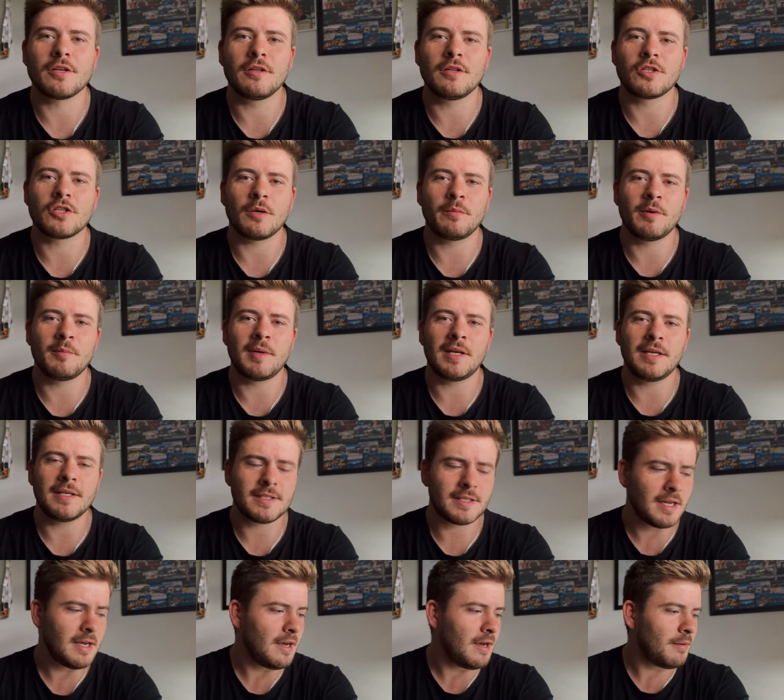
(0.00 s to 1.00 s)
on the top of my
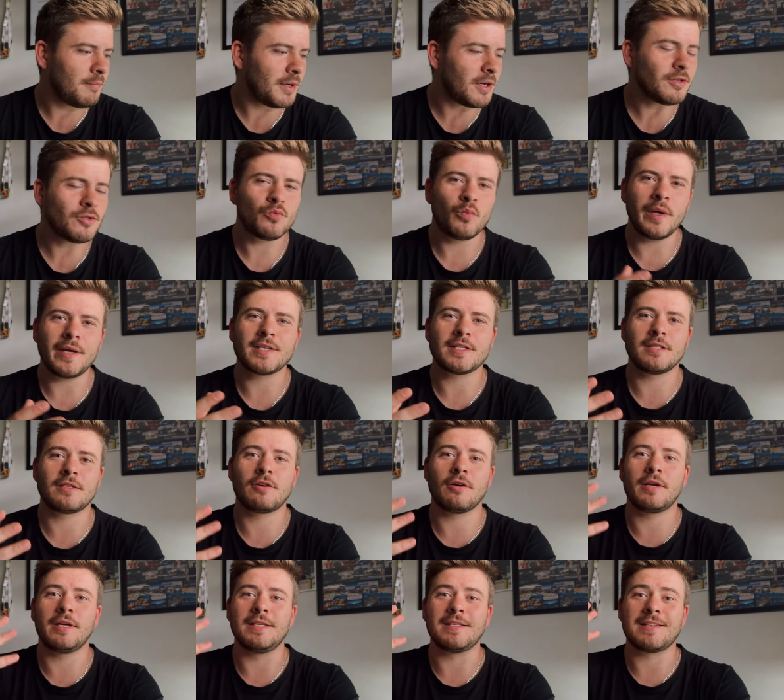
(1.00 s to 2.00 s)
list? Because Wix has
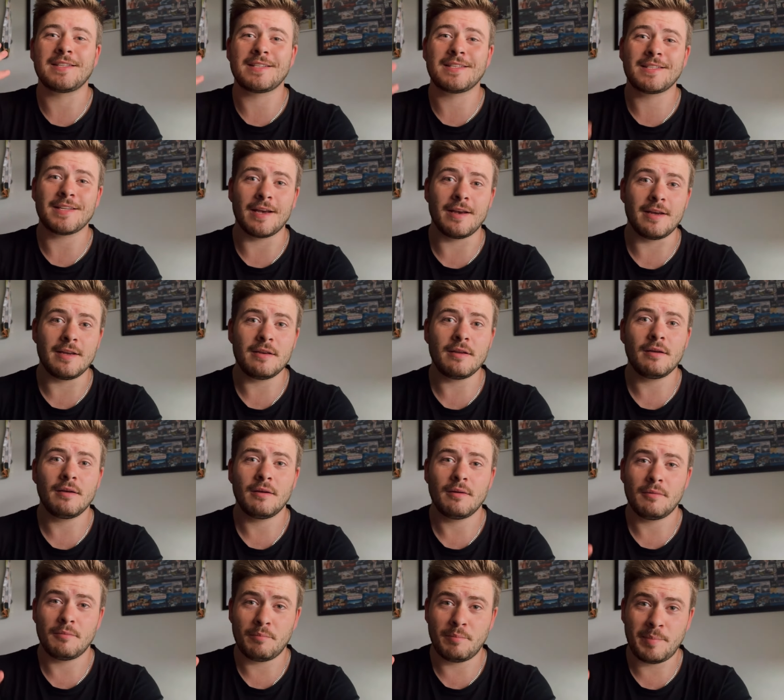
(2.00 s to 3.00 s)
got
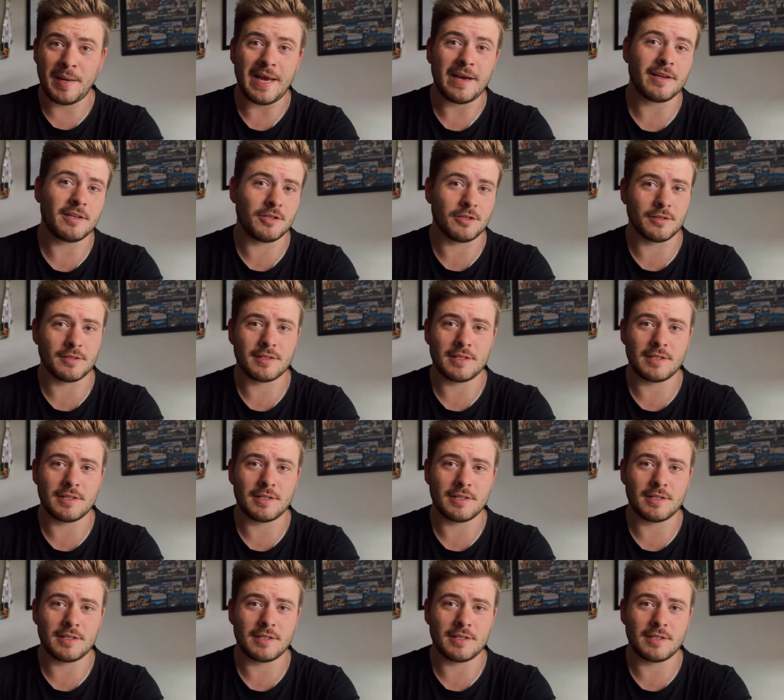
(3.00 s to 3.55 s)
insane packages